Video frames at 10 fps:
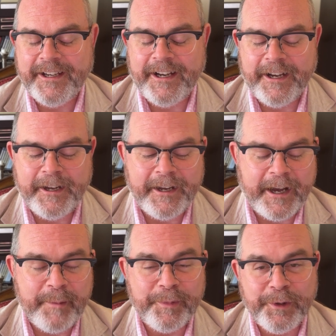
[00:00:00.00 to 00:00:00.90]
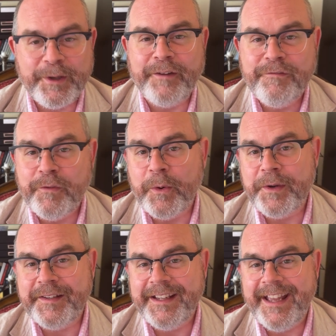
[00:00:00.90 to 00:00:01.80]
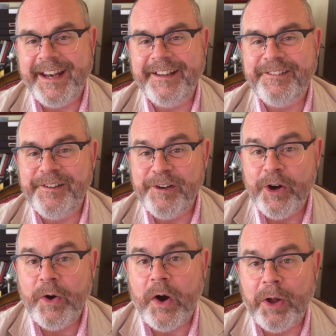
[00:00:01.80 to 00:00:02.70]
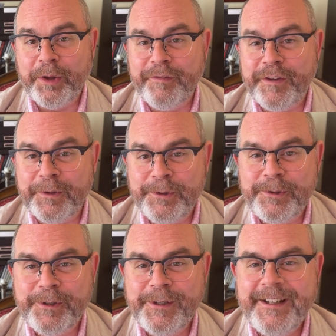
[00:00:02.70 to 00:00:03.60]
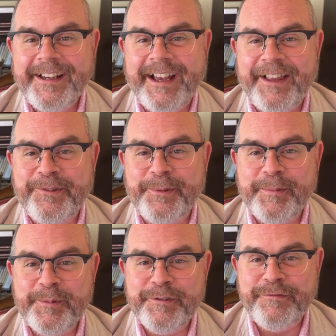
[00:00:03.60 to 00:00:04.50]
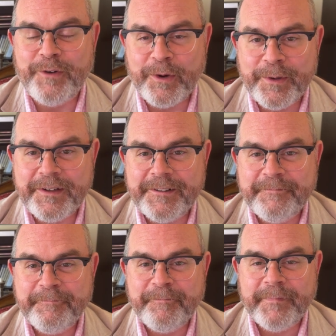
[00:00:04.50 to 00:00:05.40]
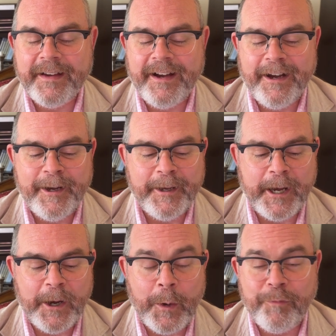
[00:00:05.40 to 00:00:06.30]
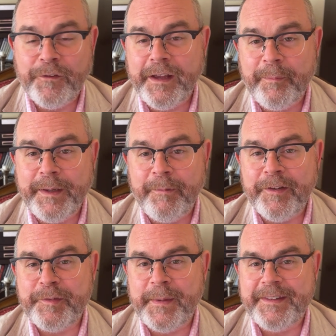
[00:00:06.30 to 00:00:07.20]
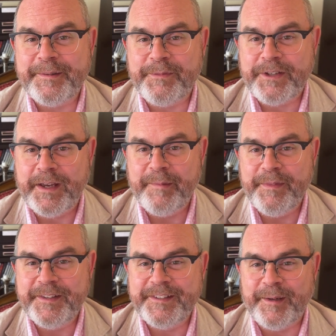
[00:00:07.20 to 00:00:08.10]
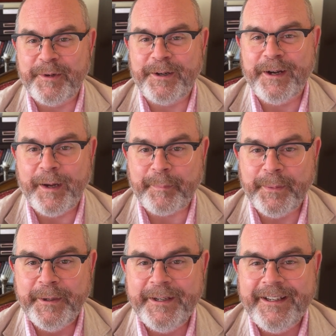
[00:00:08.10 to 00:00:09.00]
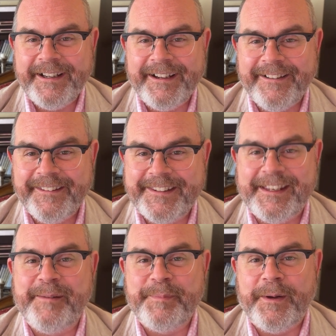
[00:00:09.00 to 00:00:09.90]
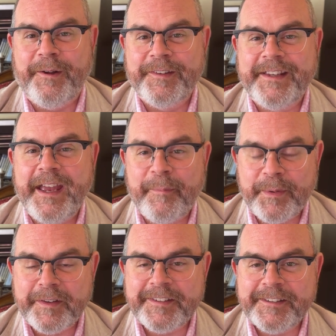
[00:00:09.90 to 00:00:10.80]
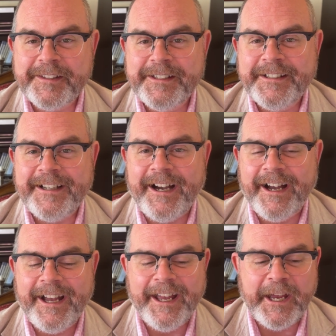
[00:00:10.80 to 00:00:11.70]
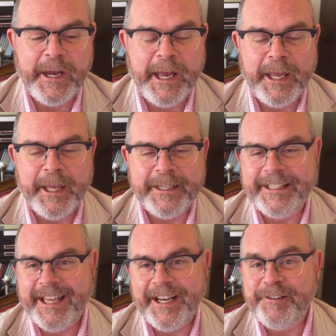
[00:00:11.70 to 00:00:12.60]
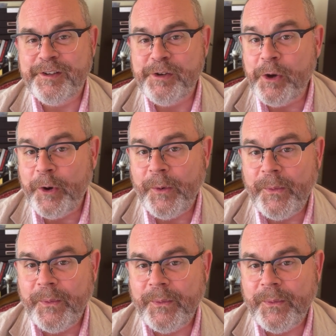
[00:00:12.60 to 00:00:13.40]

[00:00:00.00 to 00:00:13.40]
I'm looking forward to getting to know all of you as we move forward. Hopefully I'll be able to spend some time this summer up on the St. Paul's campus, getting to know